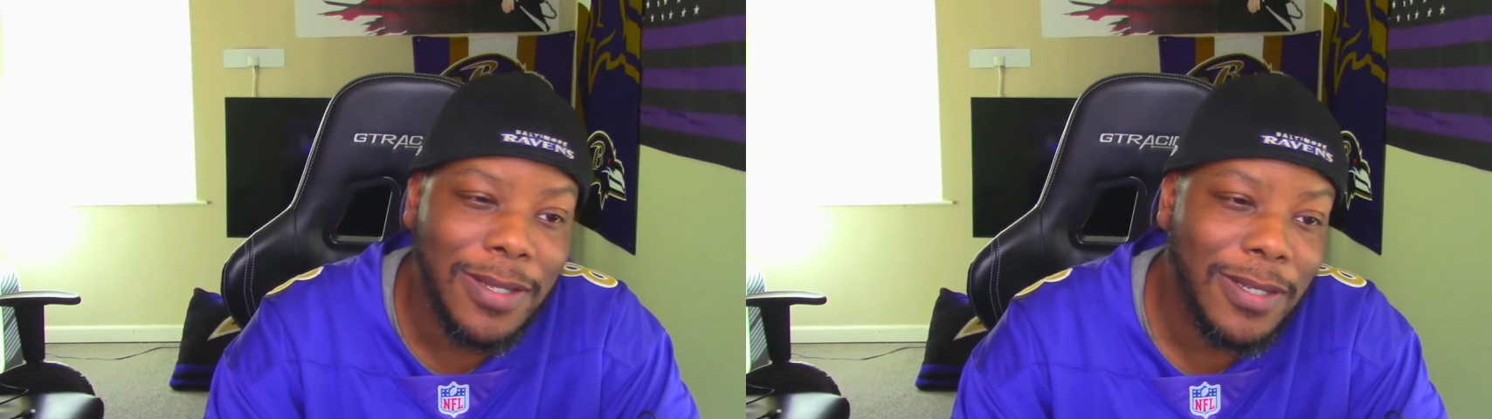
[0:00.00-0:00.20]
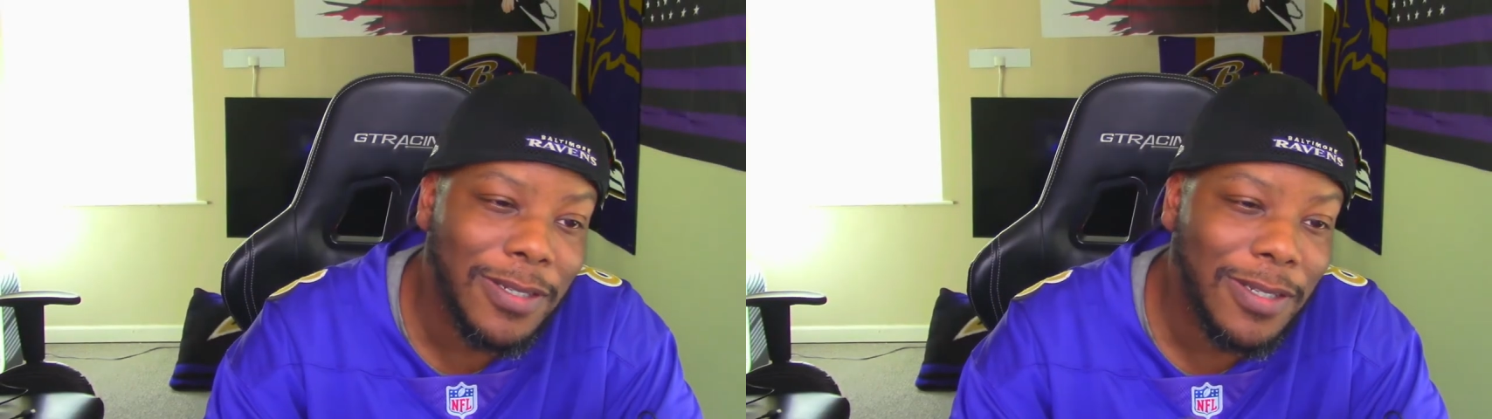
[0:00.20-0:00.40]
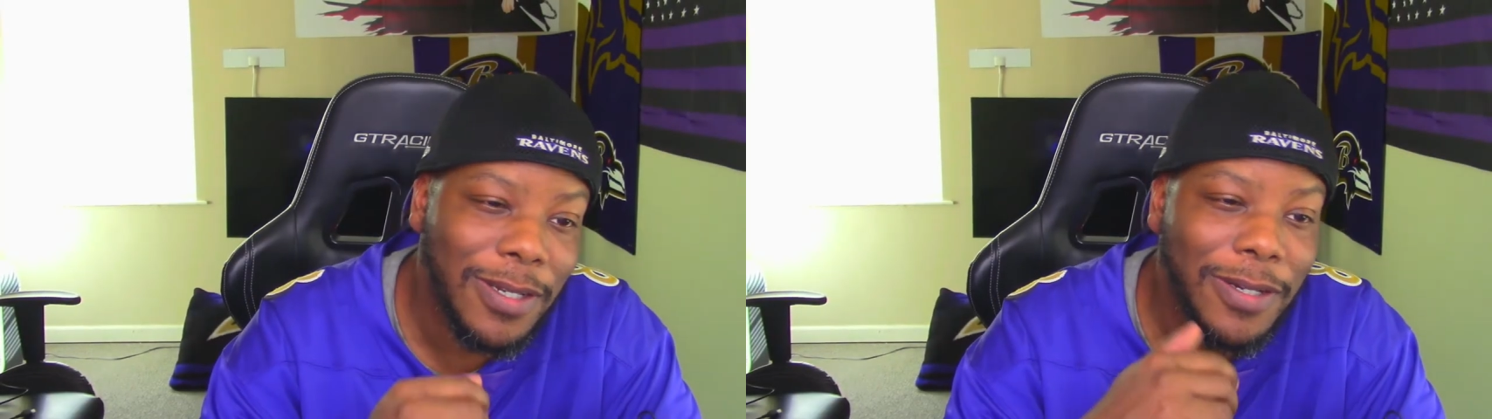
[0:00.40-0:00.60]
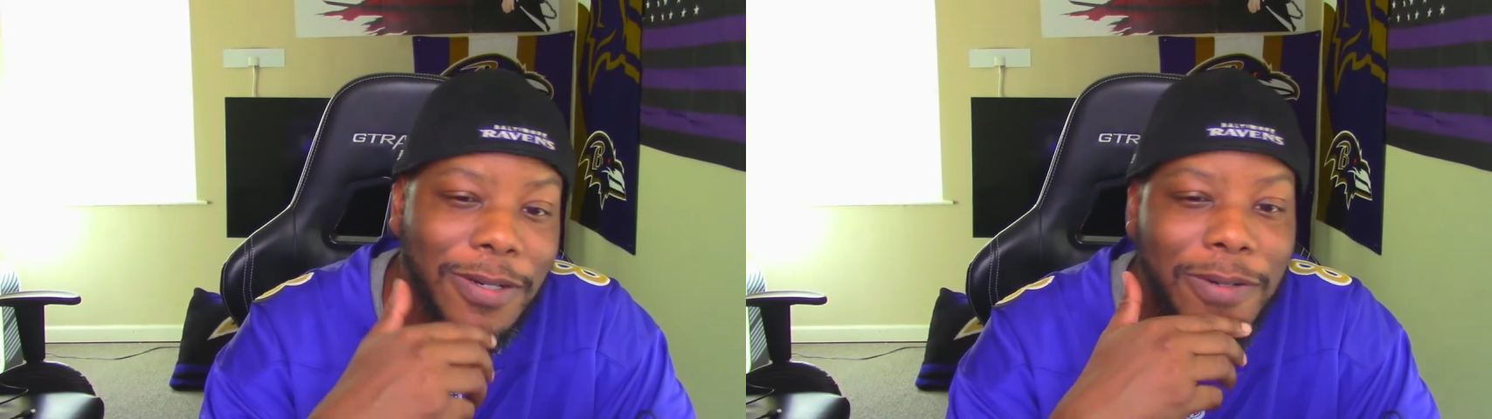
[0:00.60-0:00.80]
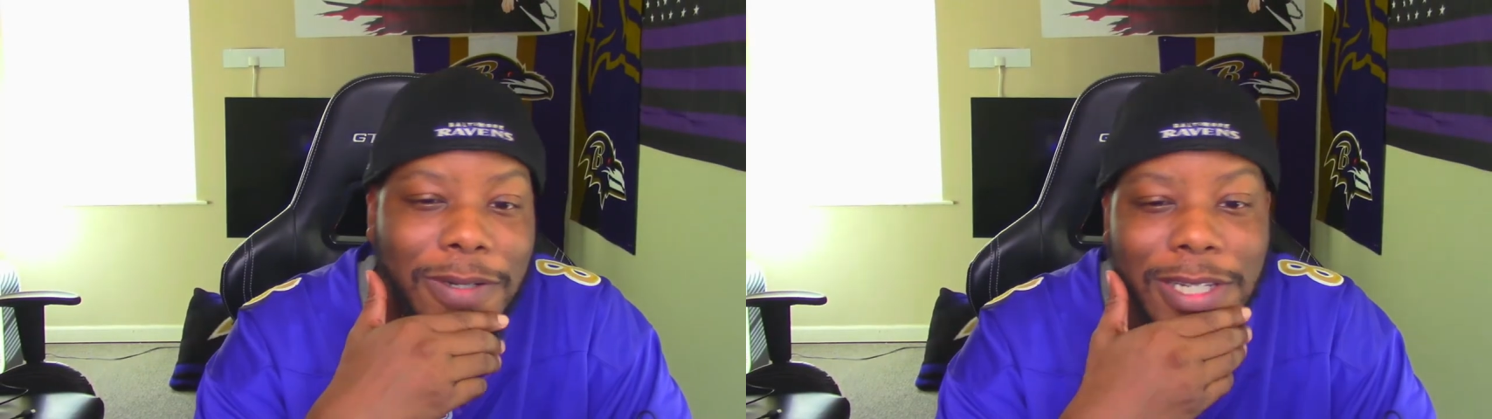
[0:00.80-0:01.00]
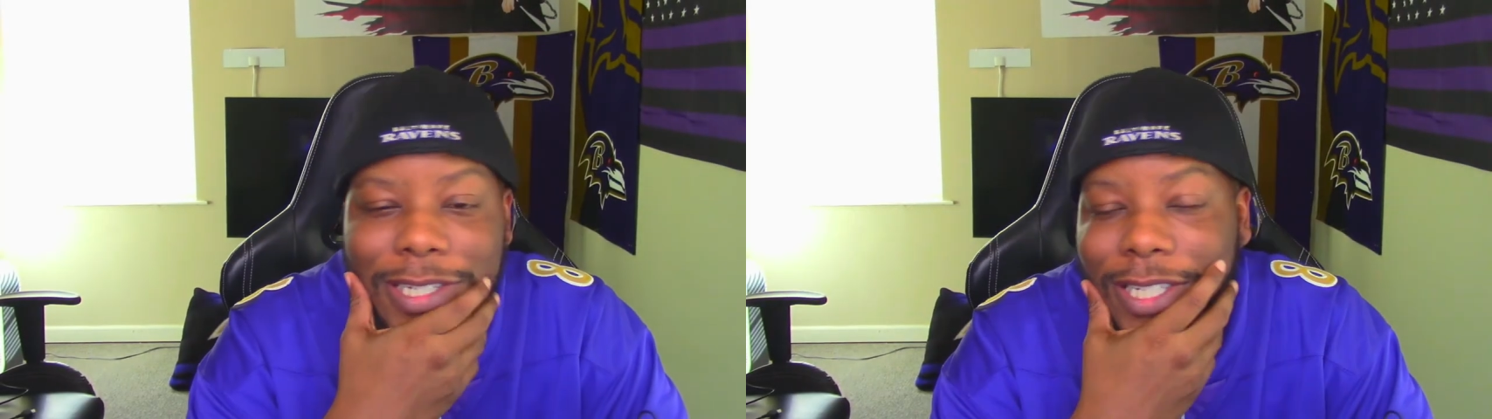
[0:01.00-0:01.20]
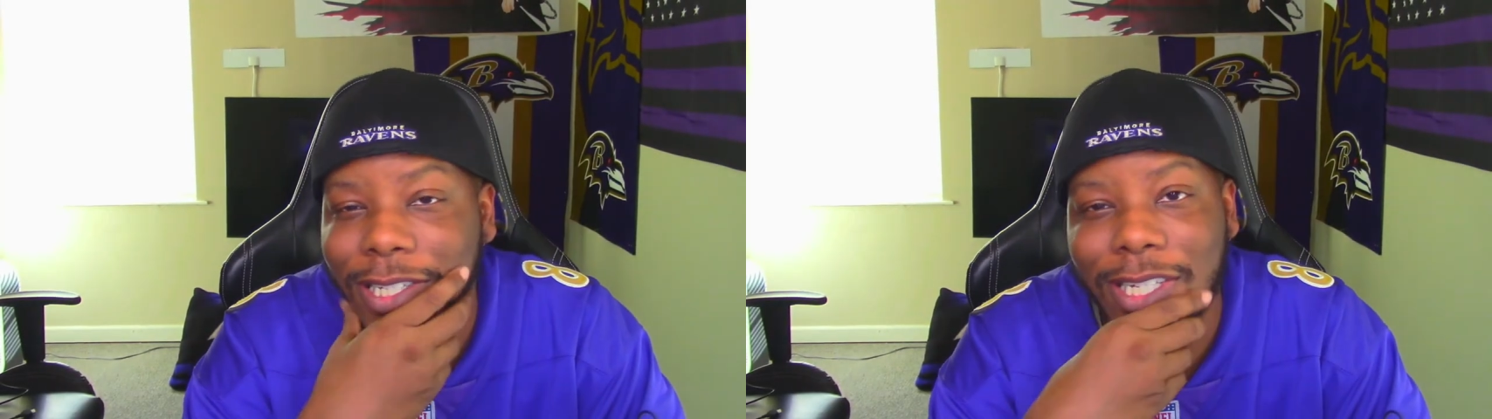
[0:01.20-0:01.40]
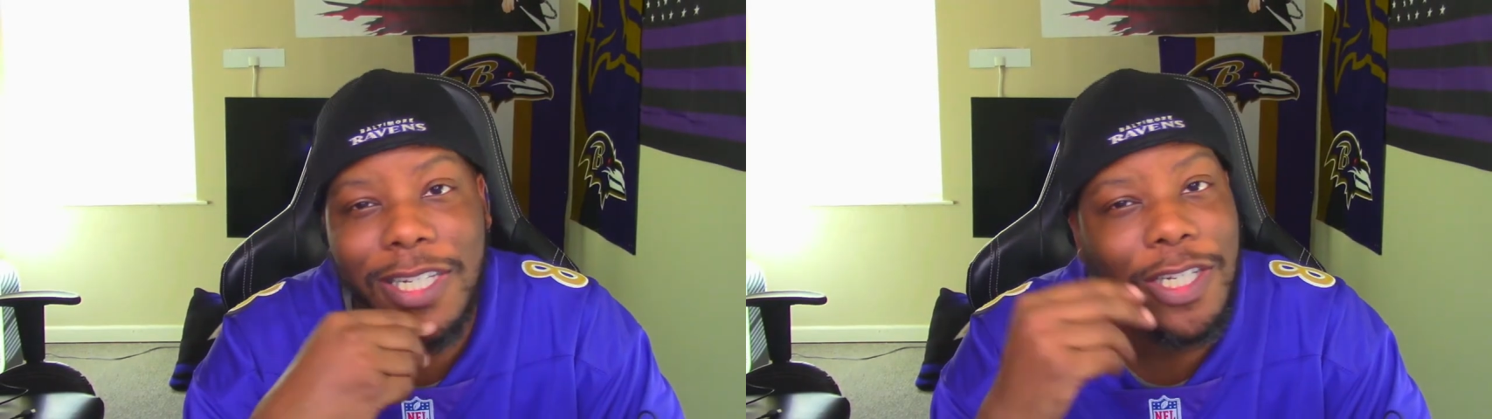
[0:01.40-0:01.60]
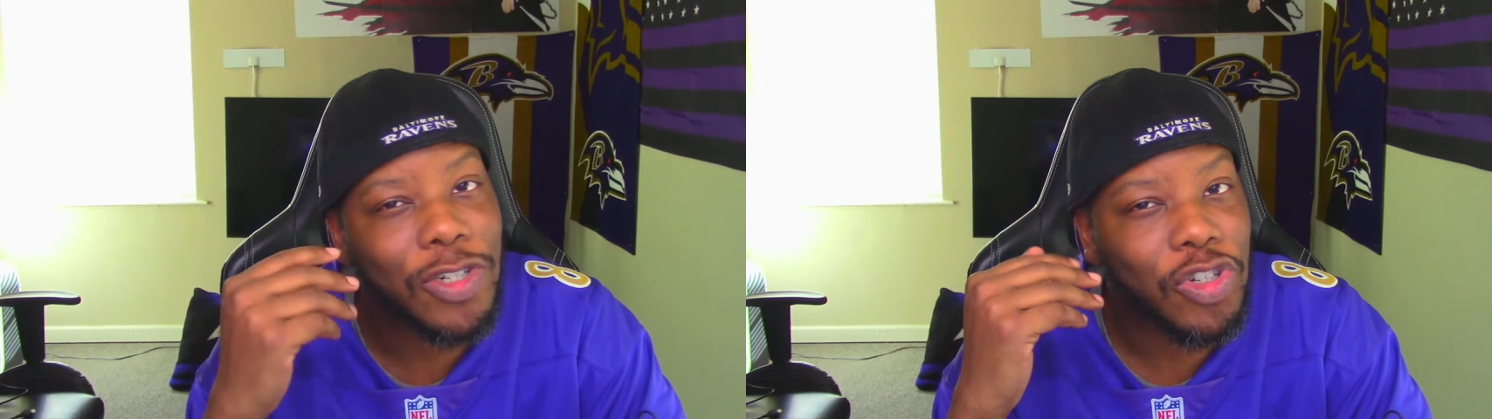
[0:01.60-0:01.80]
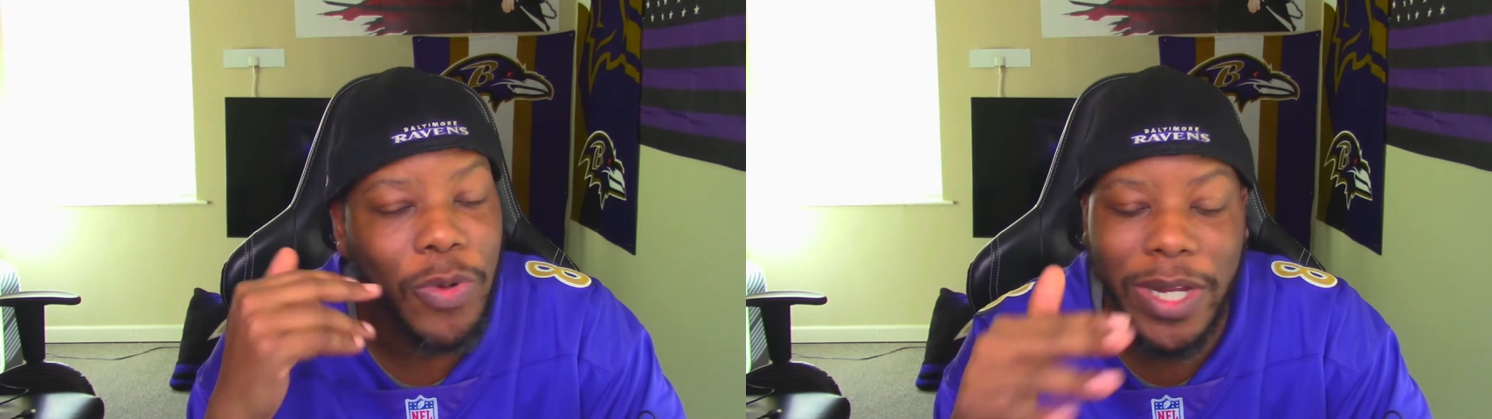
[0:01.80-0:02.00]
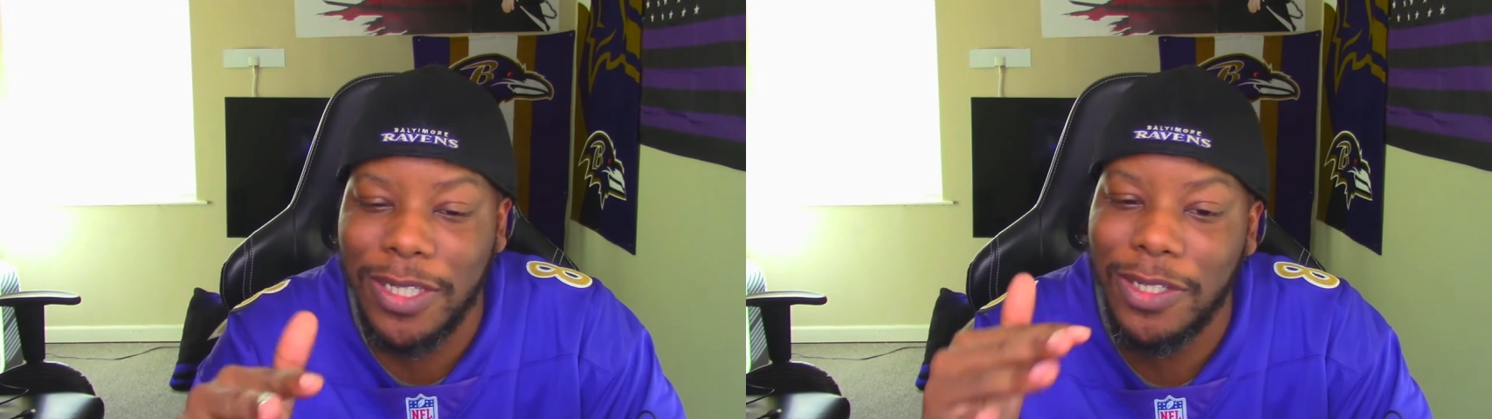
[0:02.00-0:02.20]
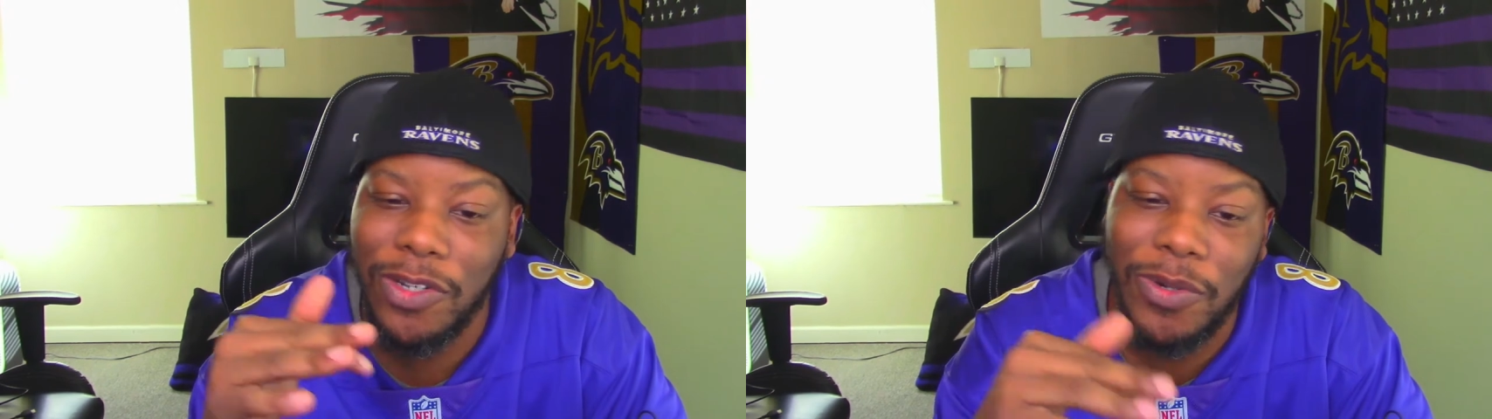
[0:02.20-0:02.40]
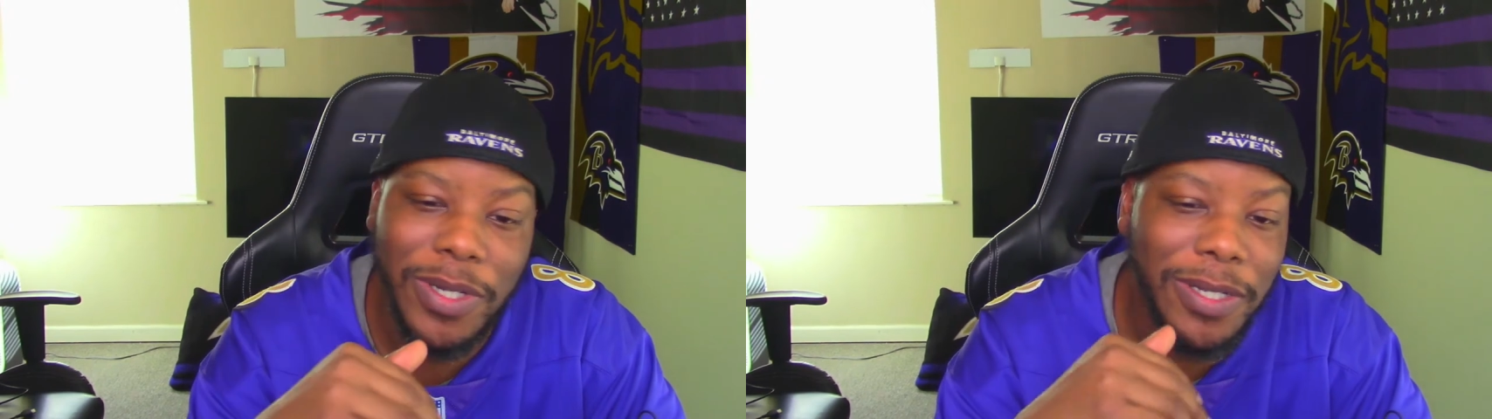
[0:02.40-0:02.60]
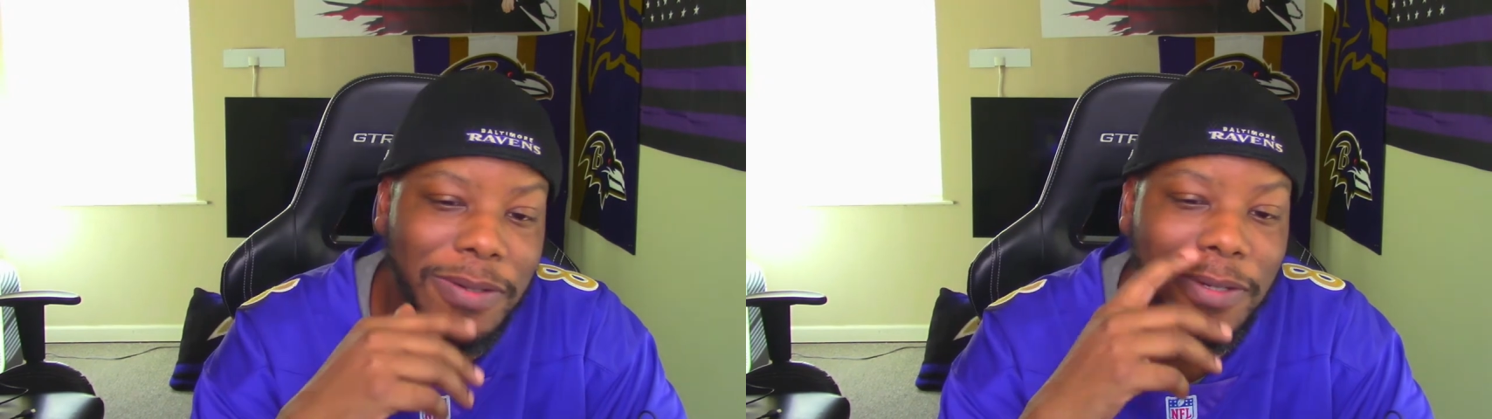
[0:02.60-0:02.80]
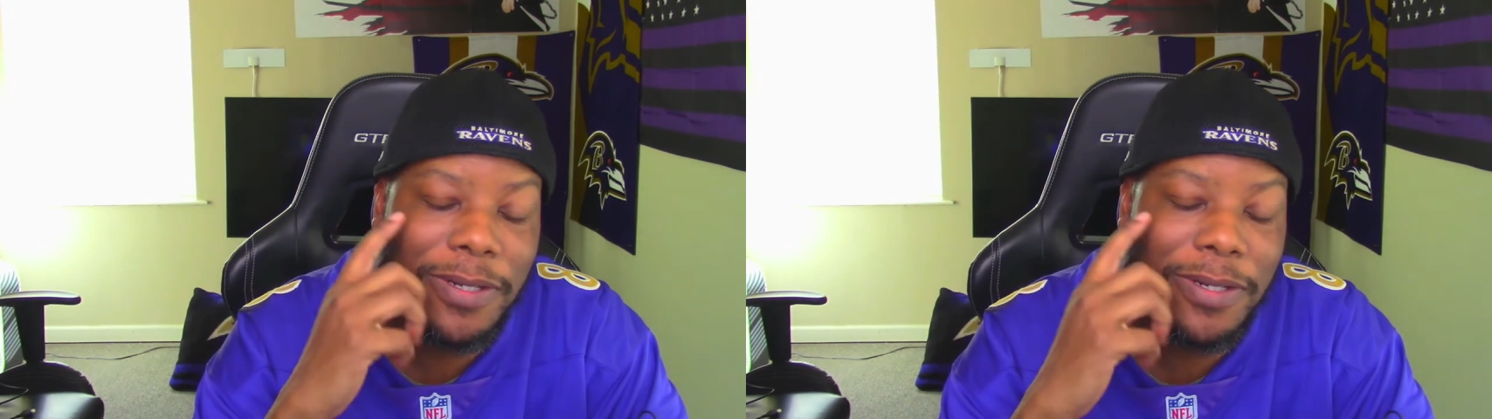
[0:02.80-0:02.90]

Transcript: So let's just get straight to it.